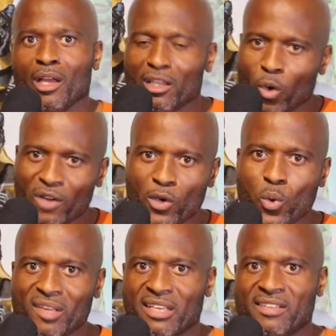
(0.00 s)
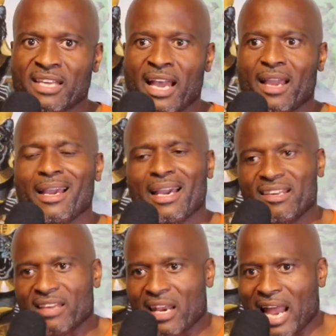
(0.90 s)
The only request that he
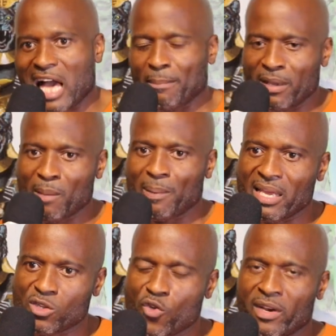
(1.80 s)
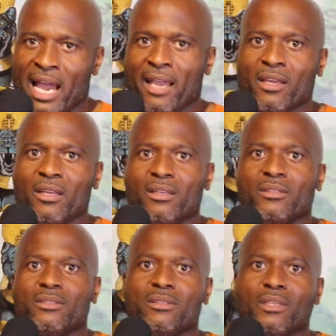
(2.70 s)
said, lock me in the place overnight.
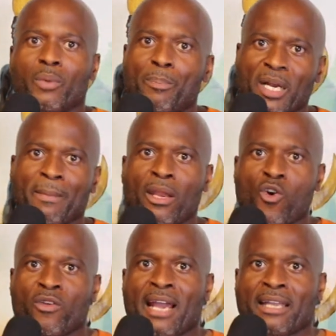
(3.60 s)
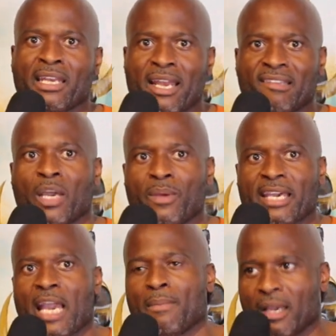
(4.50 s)
We put him in overnight. The next day we
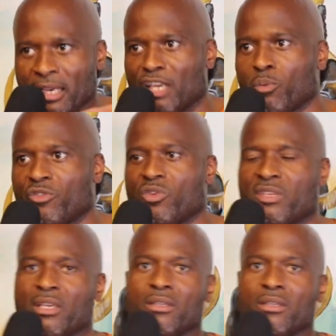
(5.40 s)
came in, and this is what you see.